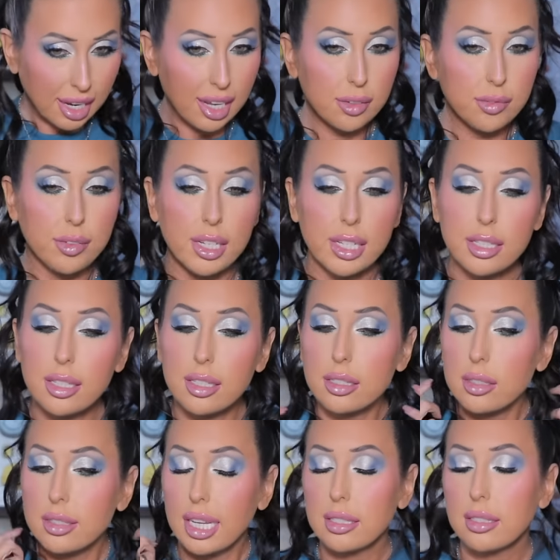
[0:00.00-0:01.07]
I had fun
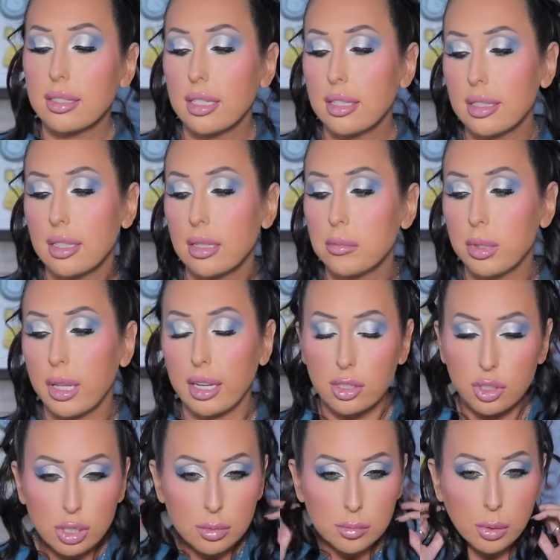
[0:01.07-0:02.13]
testing the
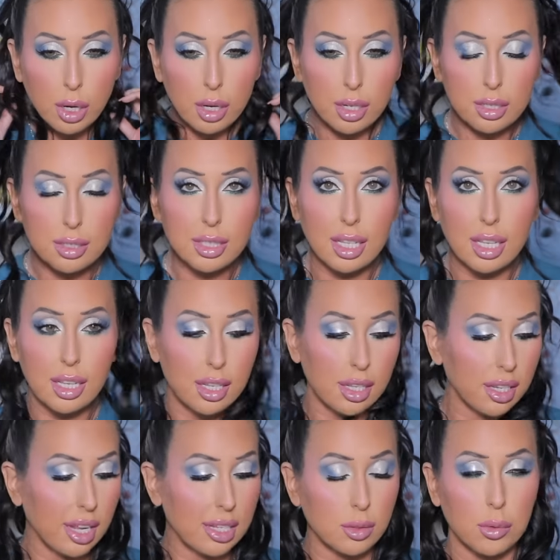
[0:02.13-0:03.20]
complexion products
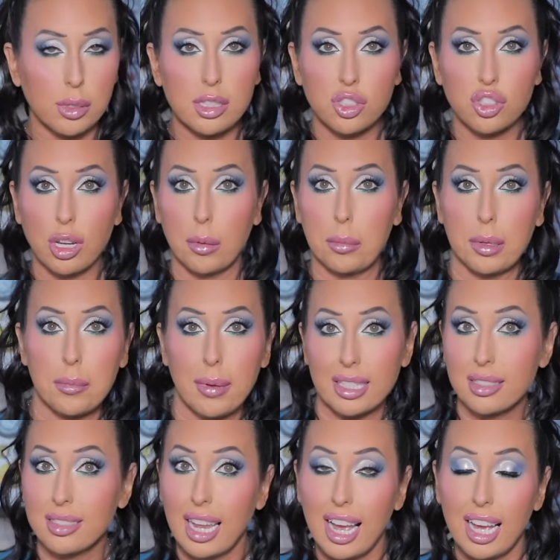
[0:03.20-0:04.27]
again, as well as shopping my
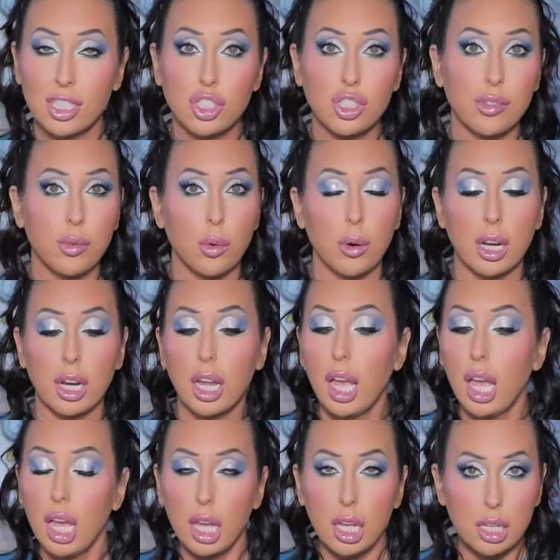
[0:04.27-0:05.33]
stash for
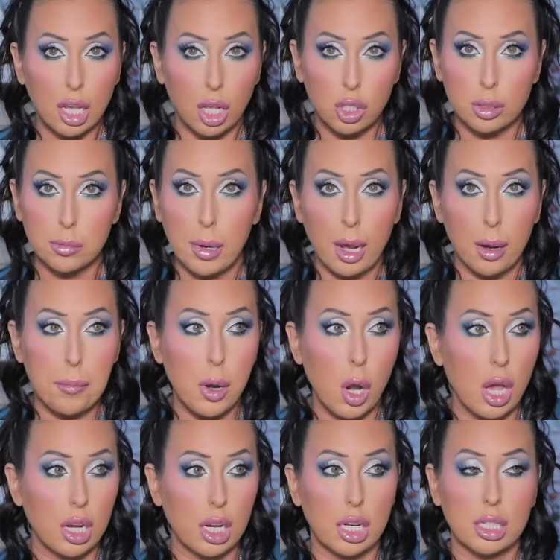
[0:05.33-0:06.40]
ColourPop
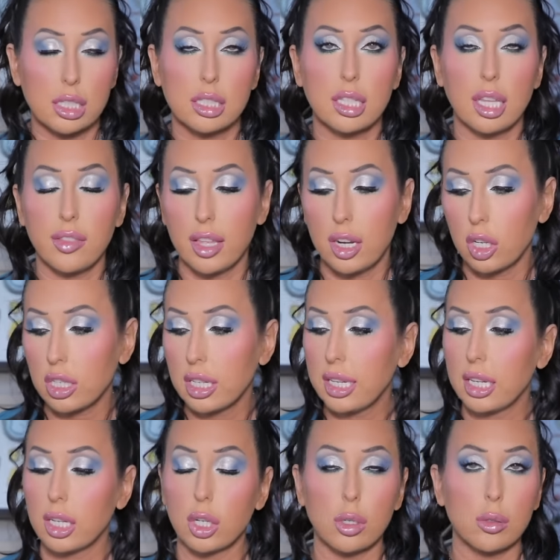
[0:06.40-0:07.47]
products that are
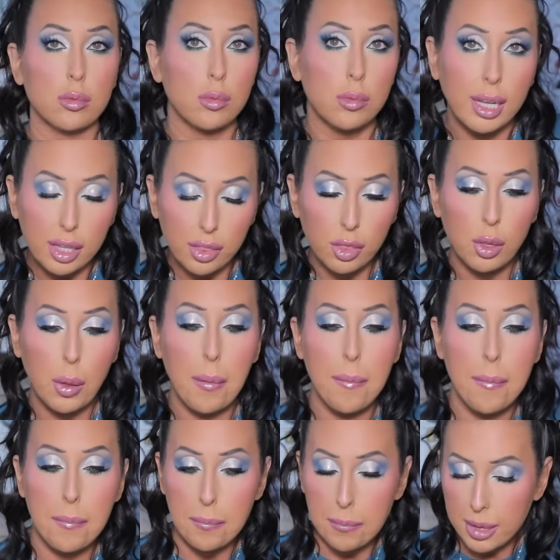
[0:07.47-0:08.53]
here with
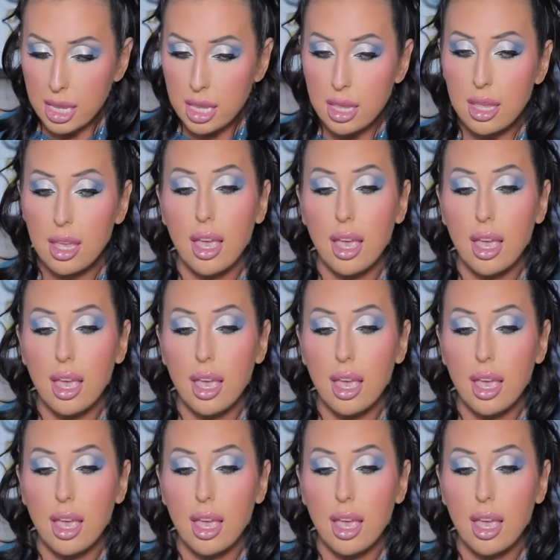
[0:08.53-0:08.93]
me.